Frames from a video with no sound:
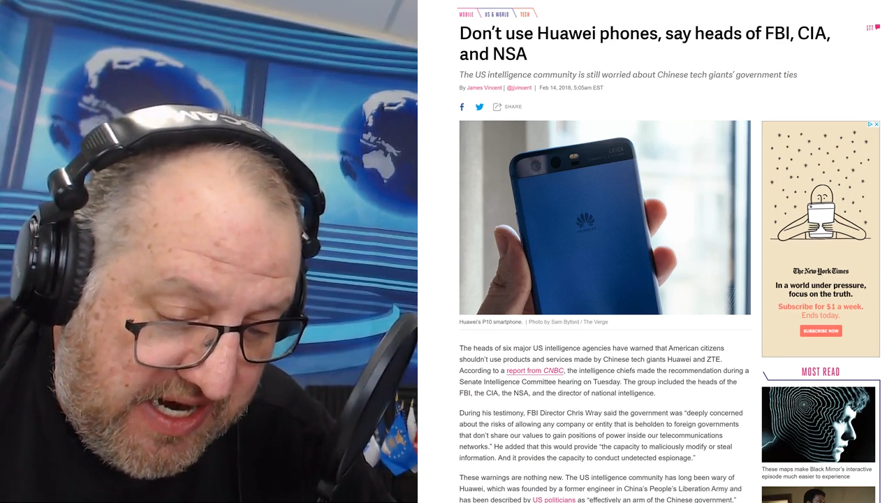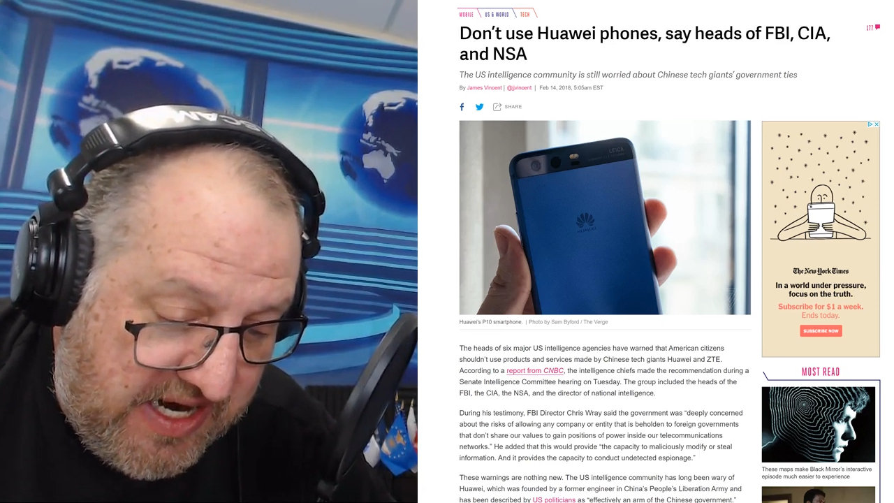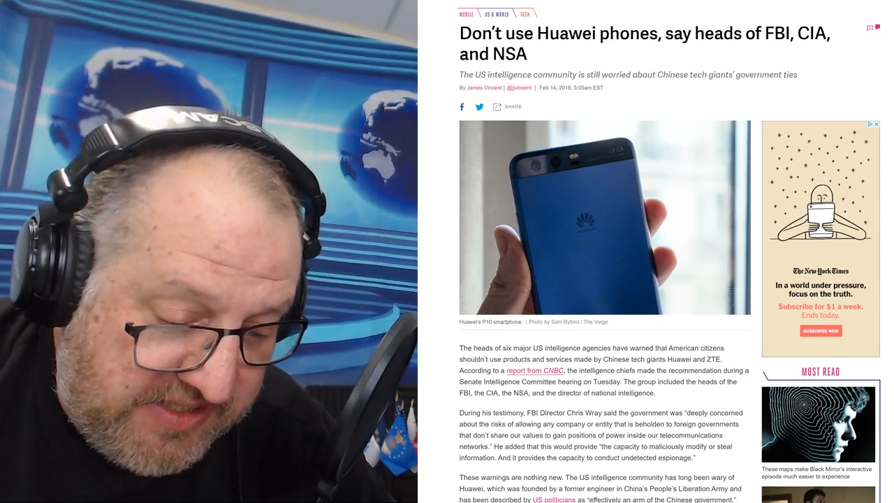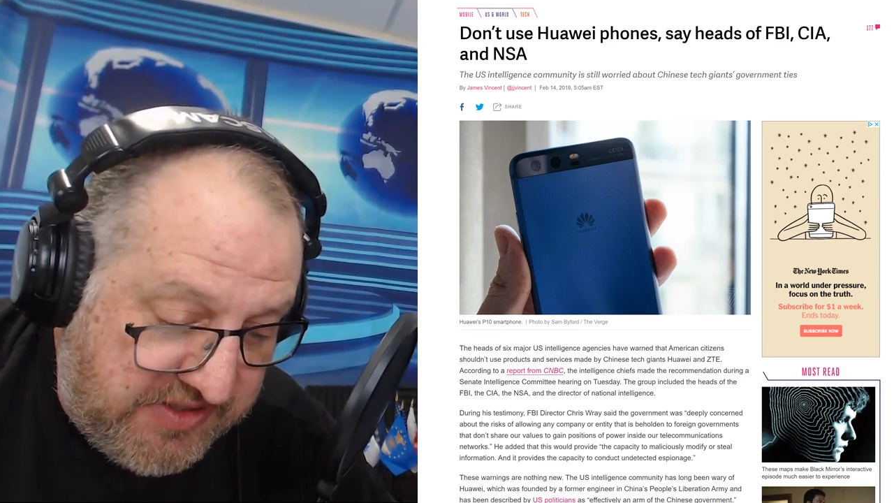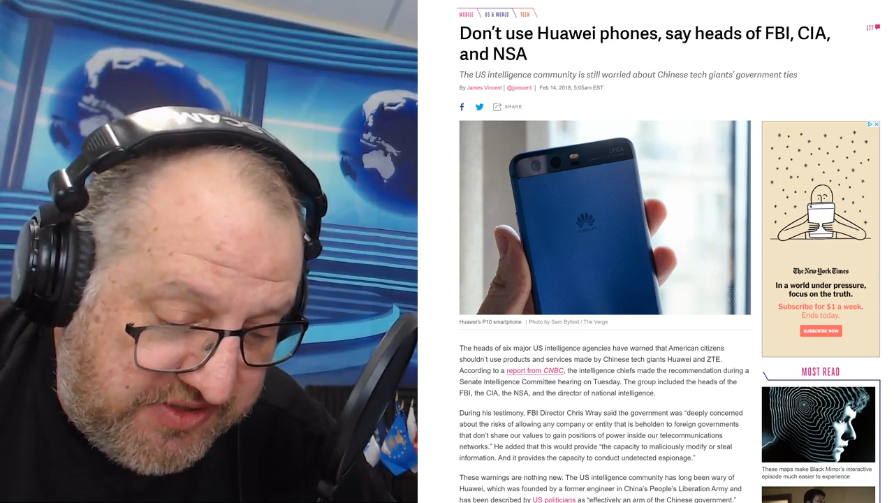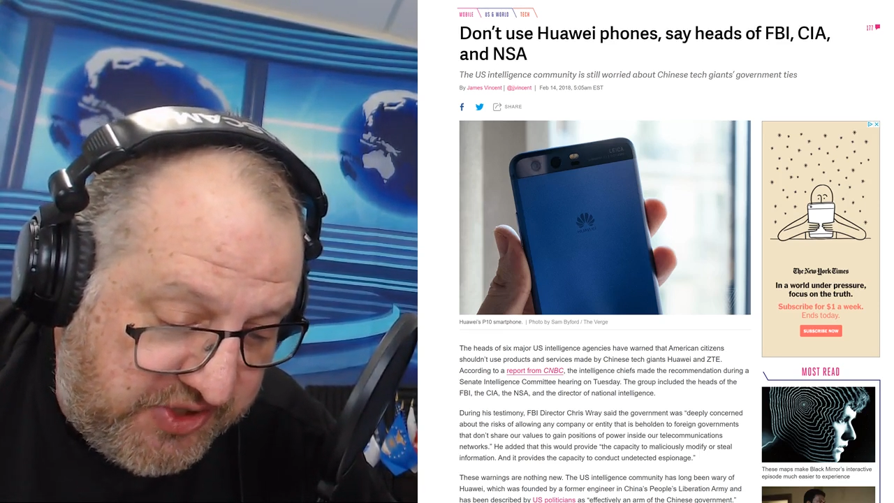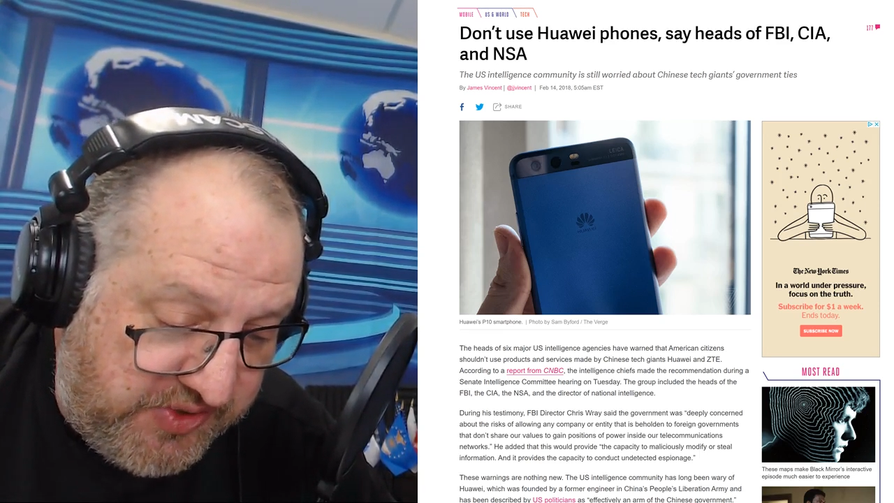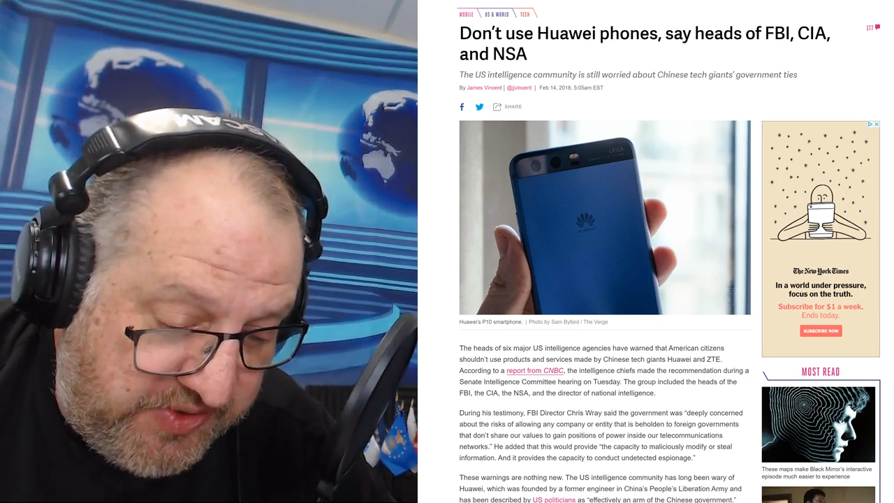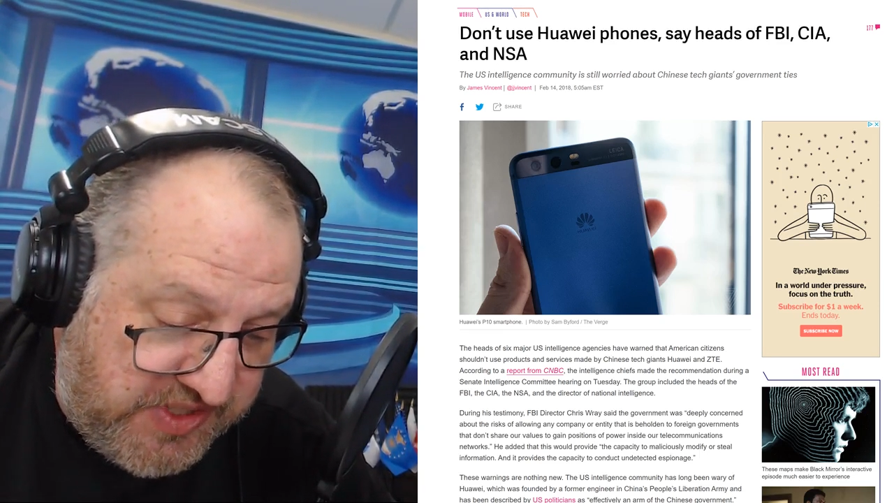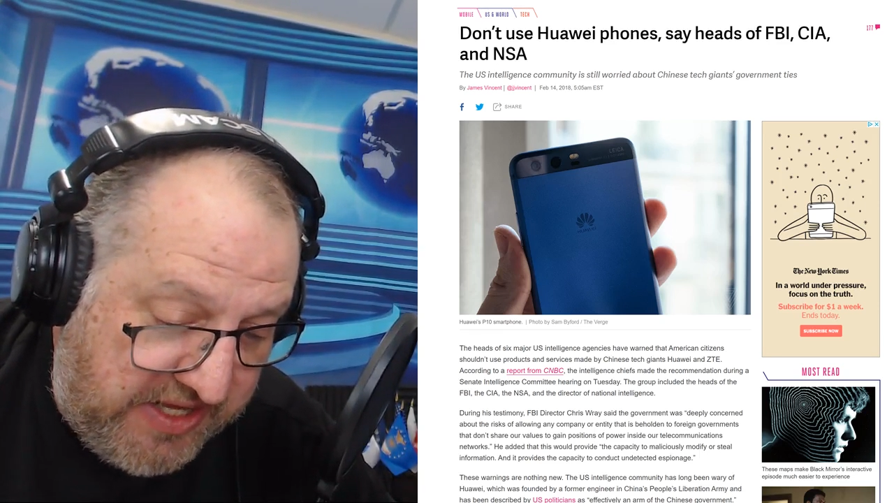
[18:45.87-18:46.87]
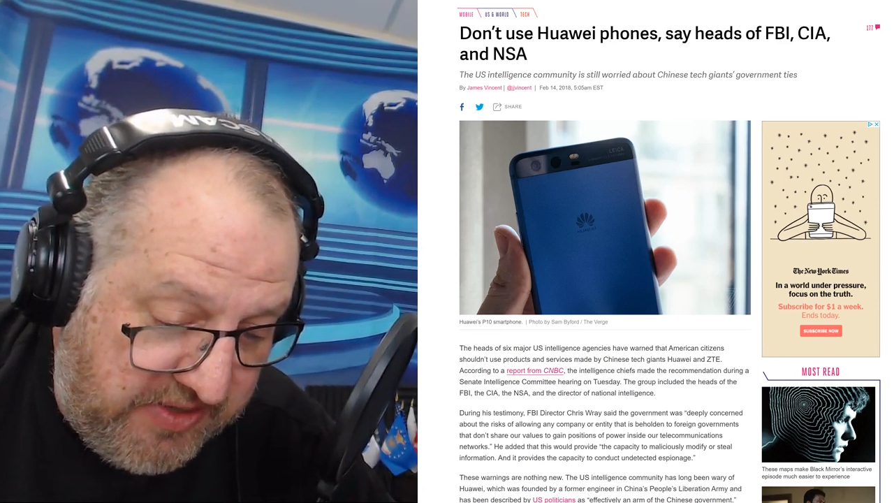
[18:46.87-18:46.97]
on Tuesday.